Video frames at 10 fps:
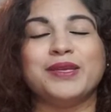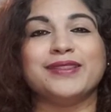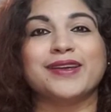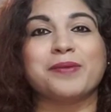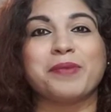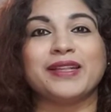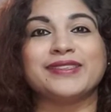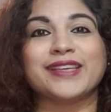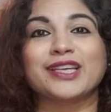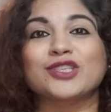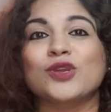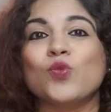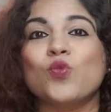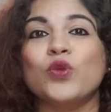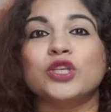me in the comment
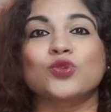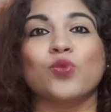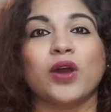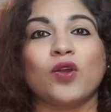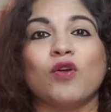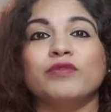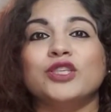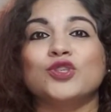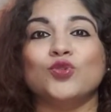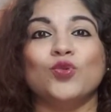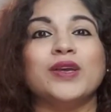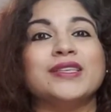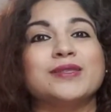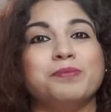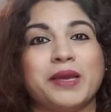section which one of the two
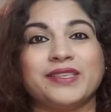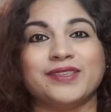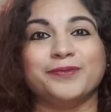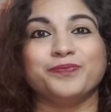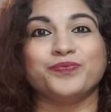is better.